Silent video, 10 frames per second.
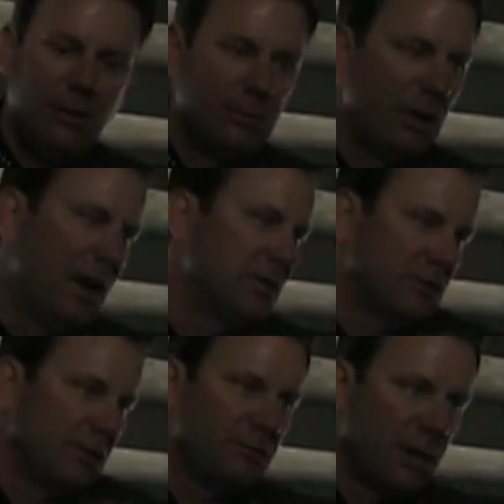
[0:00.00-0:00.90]
You know, I
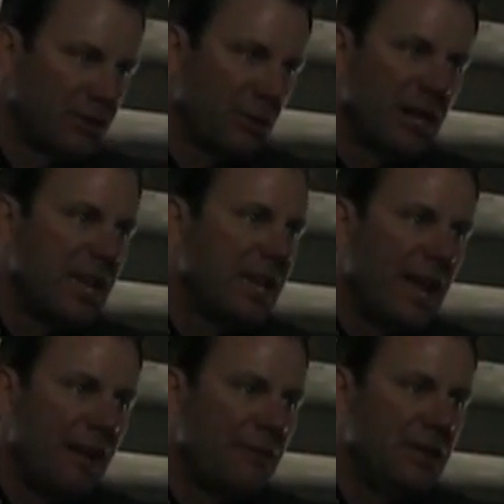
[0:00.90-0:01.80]
use a Strike King
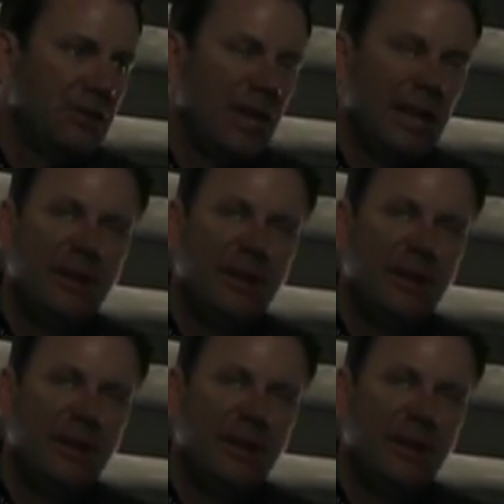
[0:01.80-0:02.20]
caffeine shad.